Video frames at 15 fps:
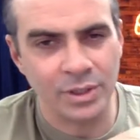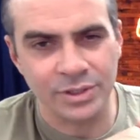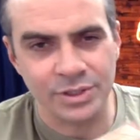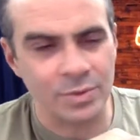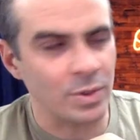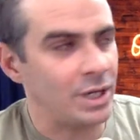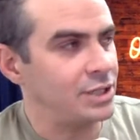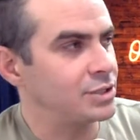
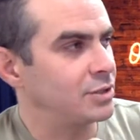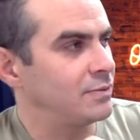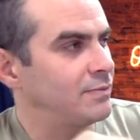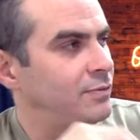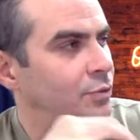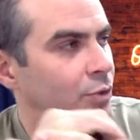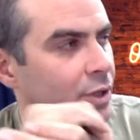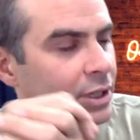the right term
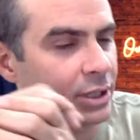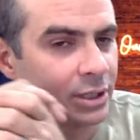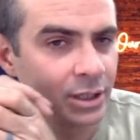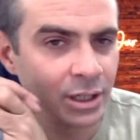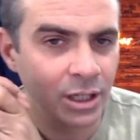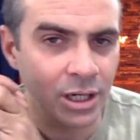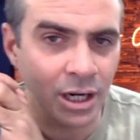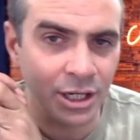for it,
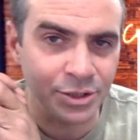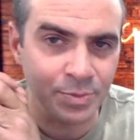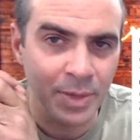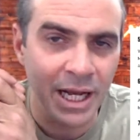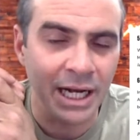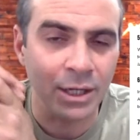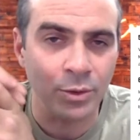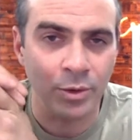
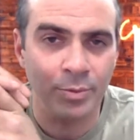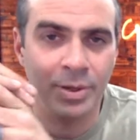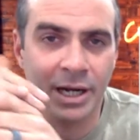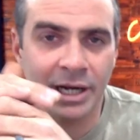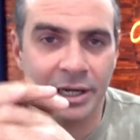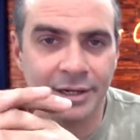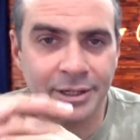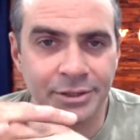cosmetic
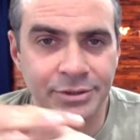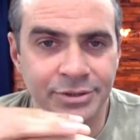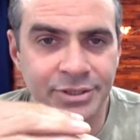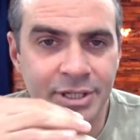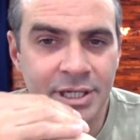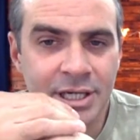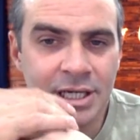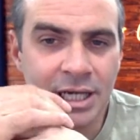repairs,
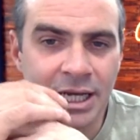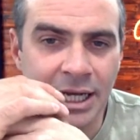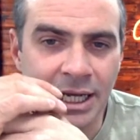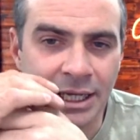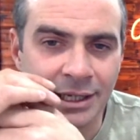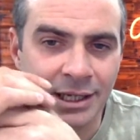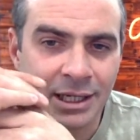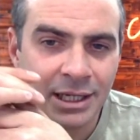
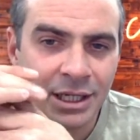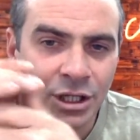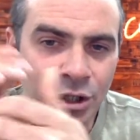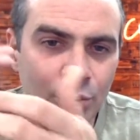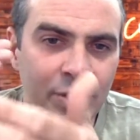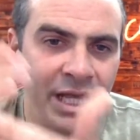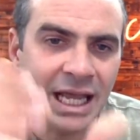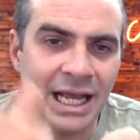and
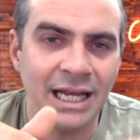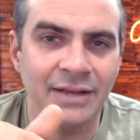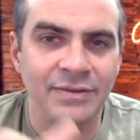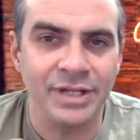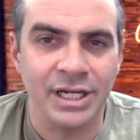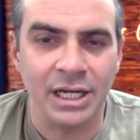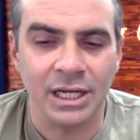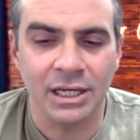you can't
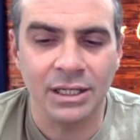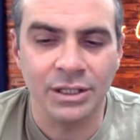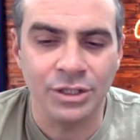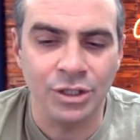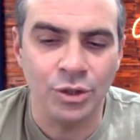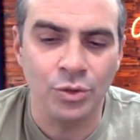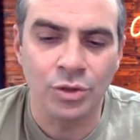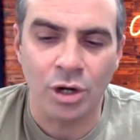even
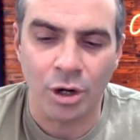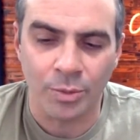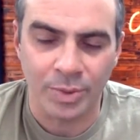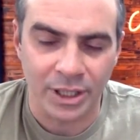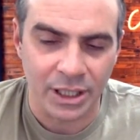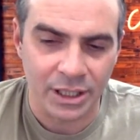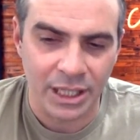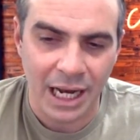do
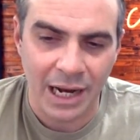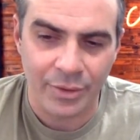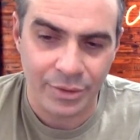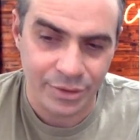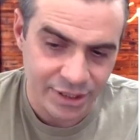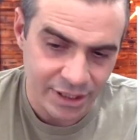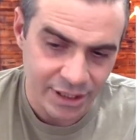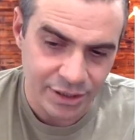carpet
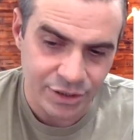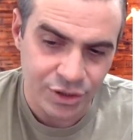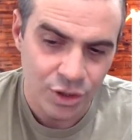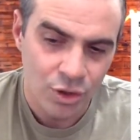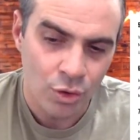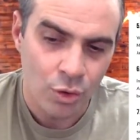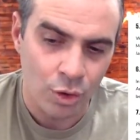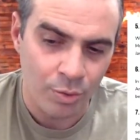allowances
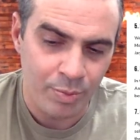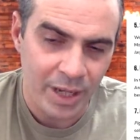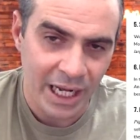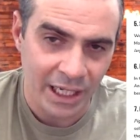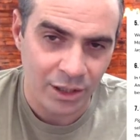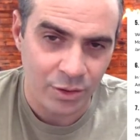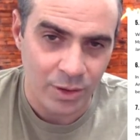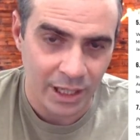or
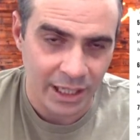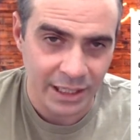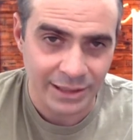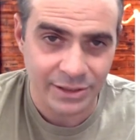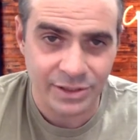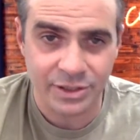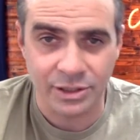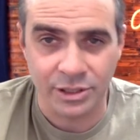paint
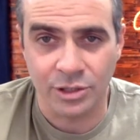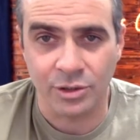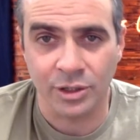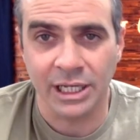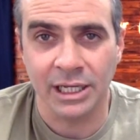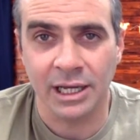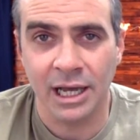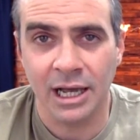credits
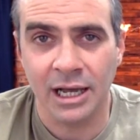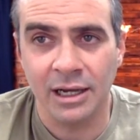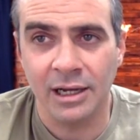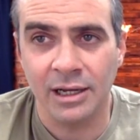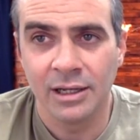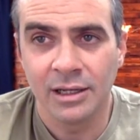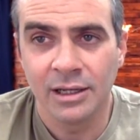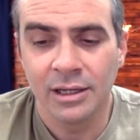during, a
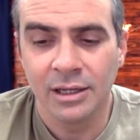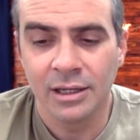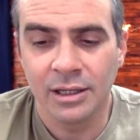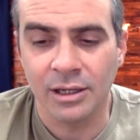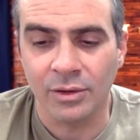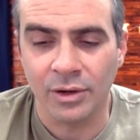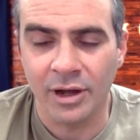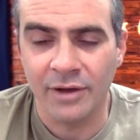
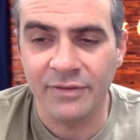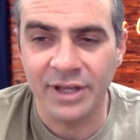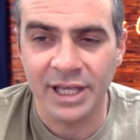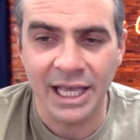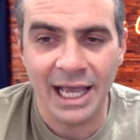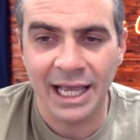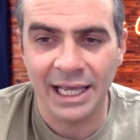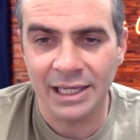
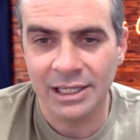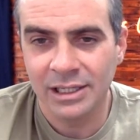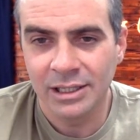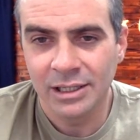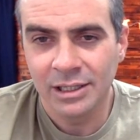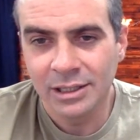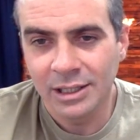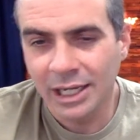VA.
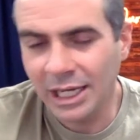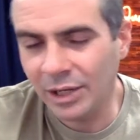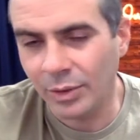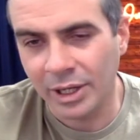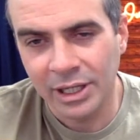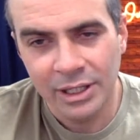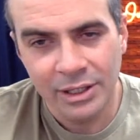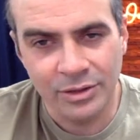
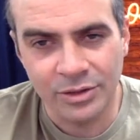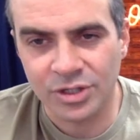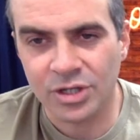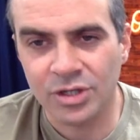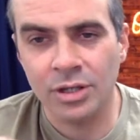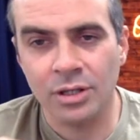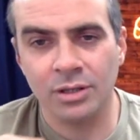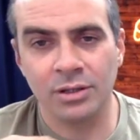Anyway,
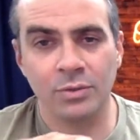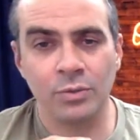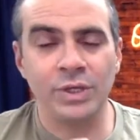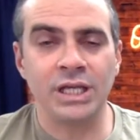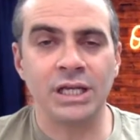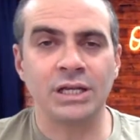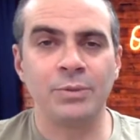we could